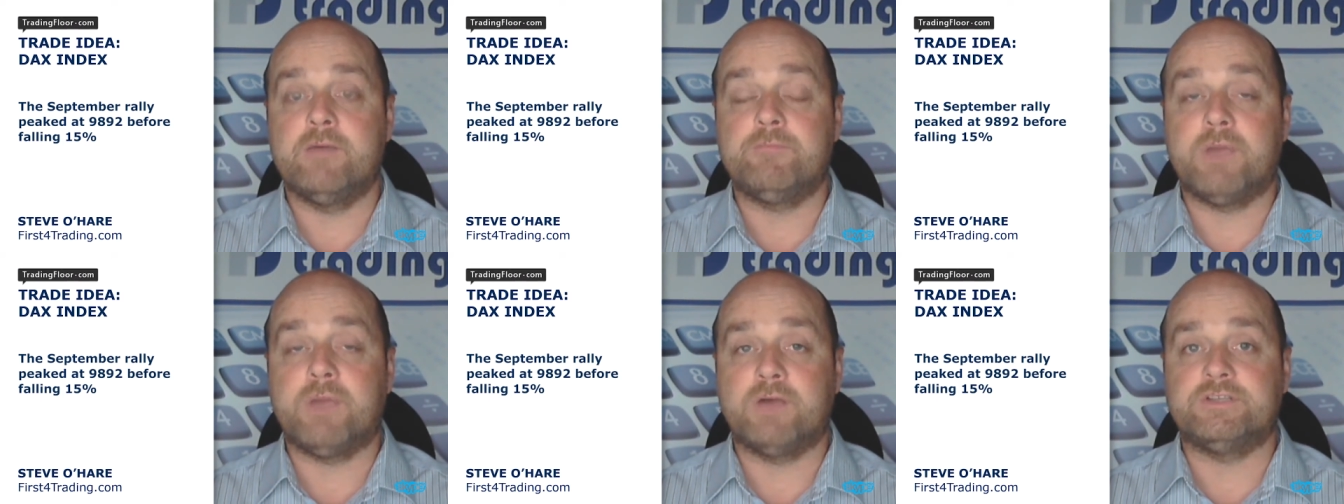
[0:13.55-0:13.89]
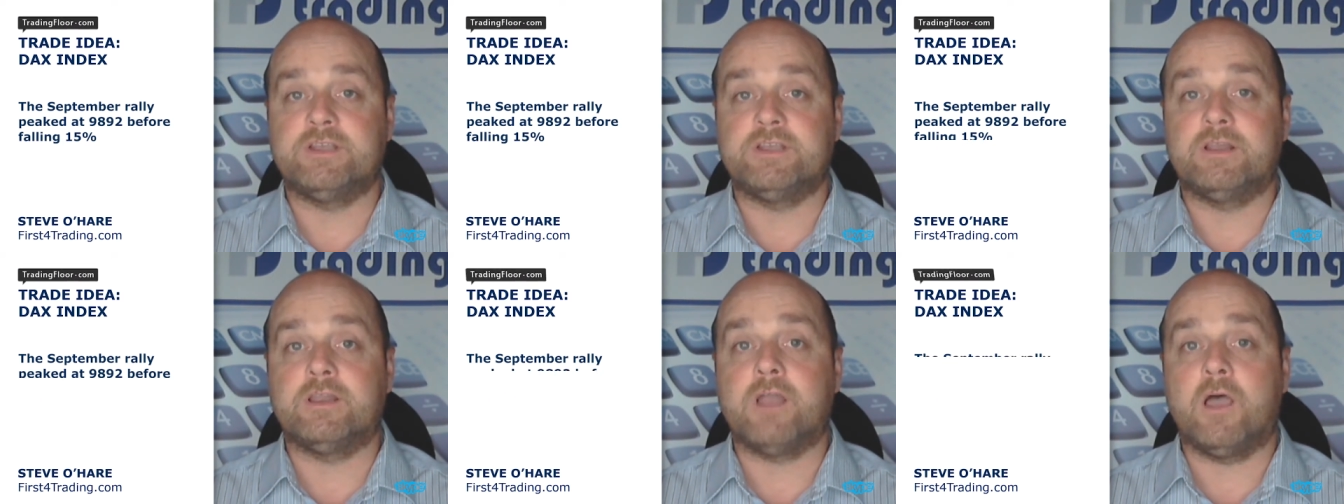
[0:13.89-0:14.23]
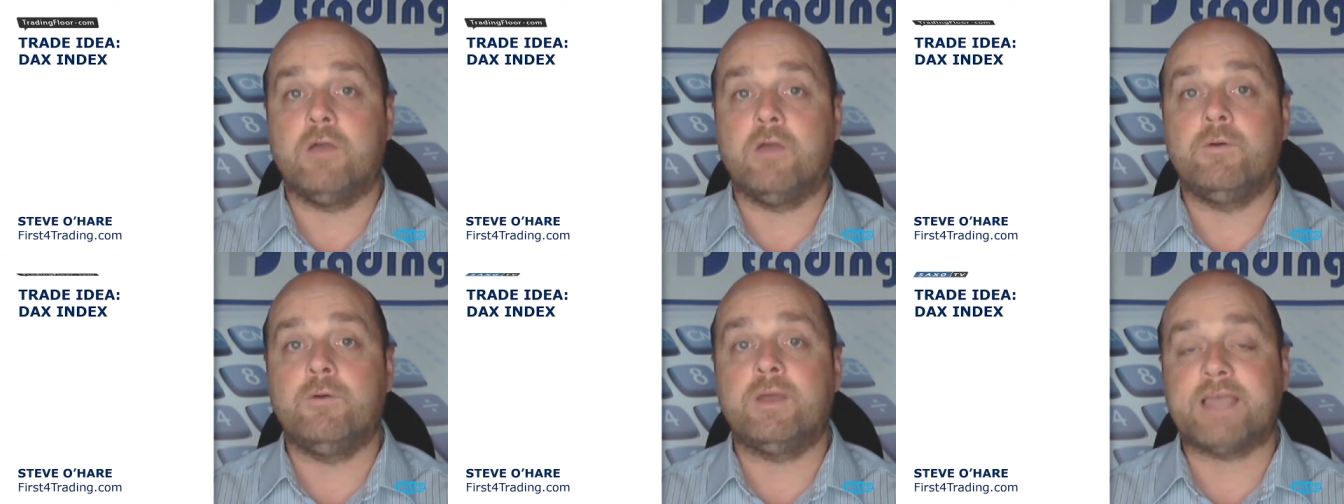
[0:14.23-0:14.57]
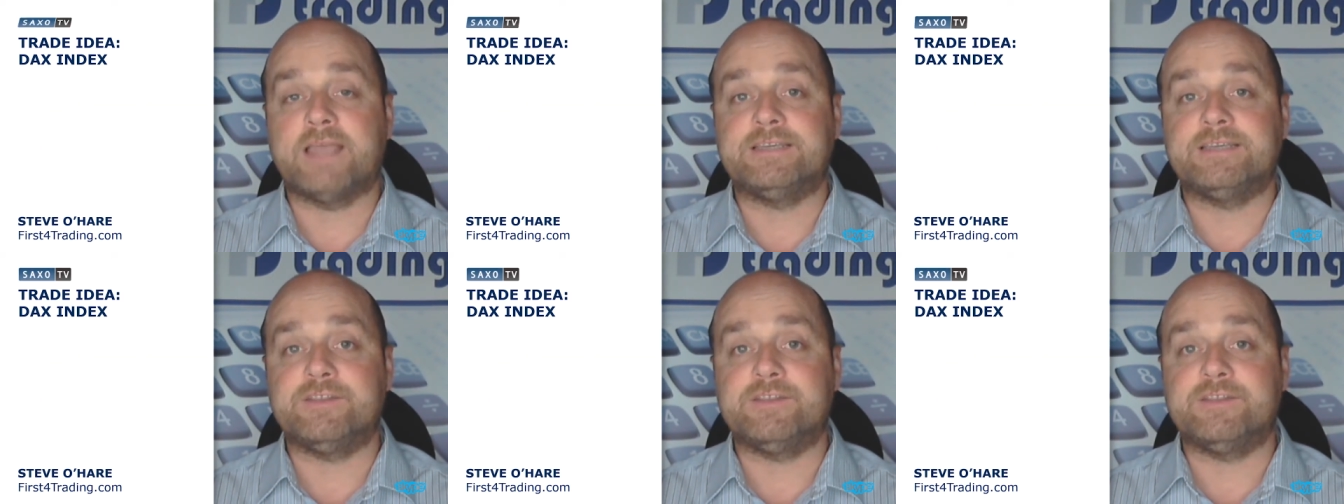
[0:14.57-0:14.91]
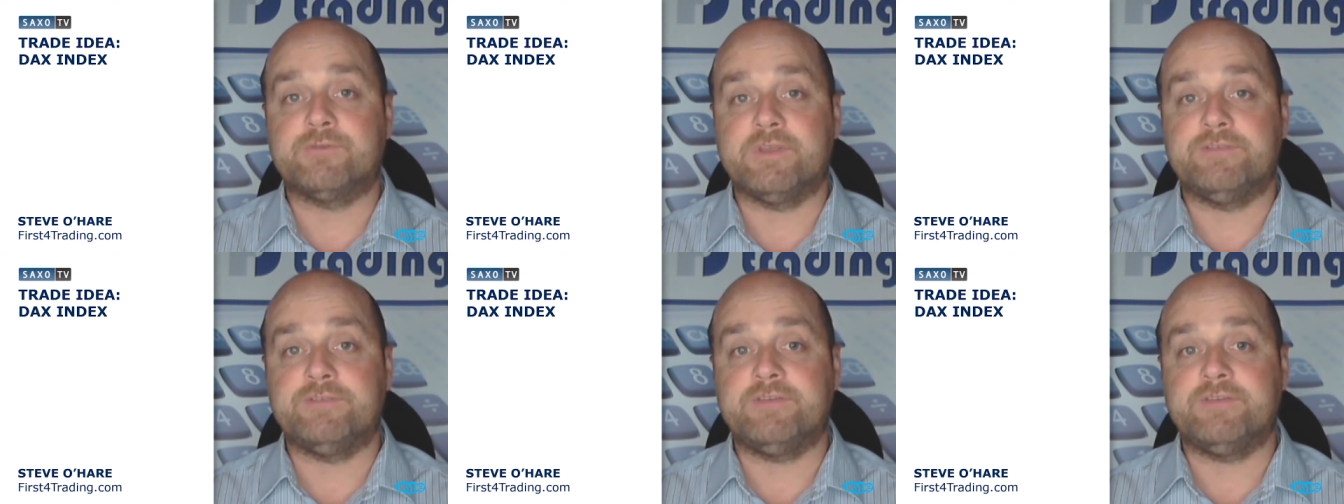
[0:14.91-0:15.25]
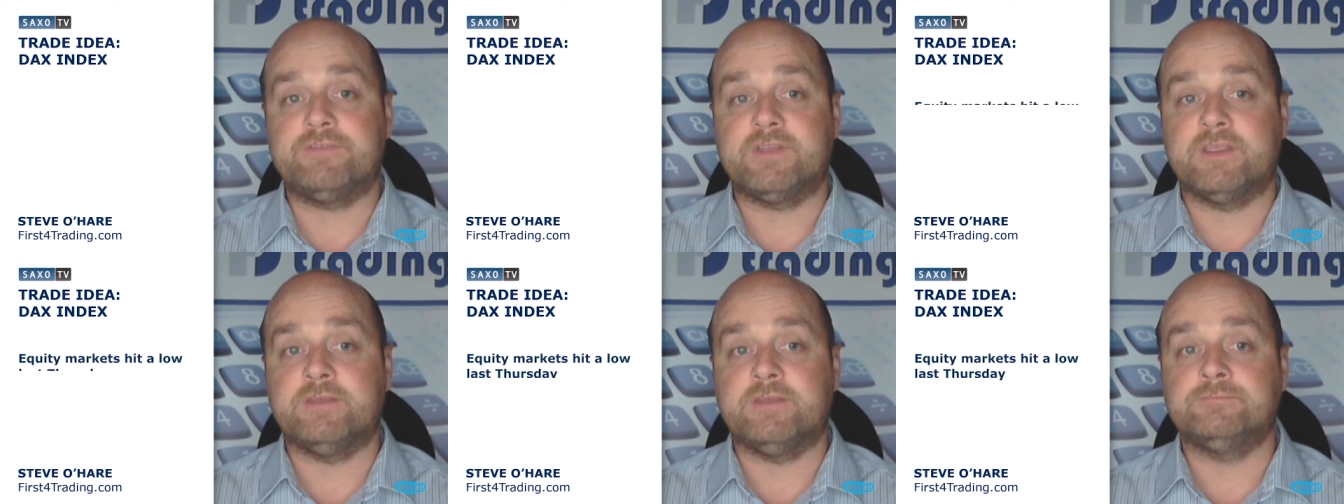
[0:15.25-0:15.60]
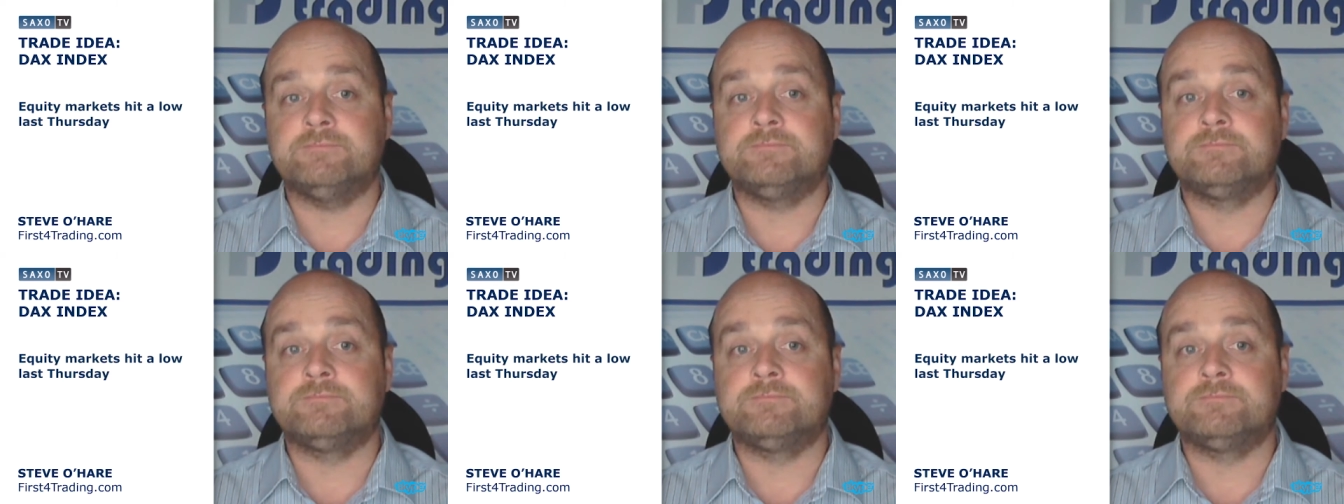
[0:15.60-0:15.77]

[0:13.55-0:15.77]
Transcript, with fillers: posting a low at 83.50.